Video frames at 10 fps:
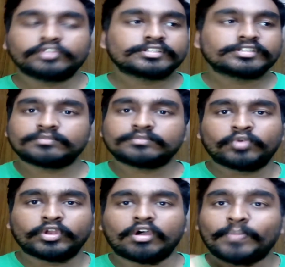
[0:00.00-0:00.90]
you just
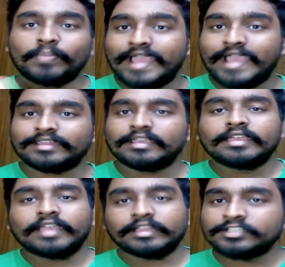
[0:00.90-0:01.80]
put it on that,
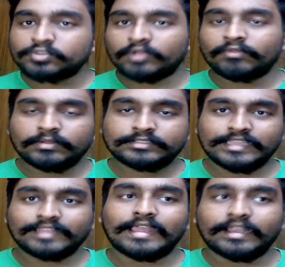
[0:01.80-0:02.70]
and this one will
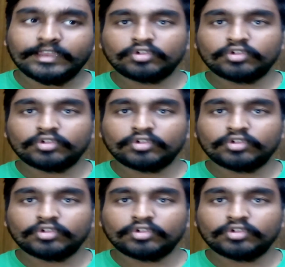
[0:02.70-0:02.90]
stay there.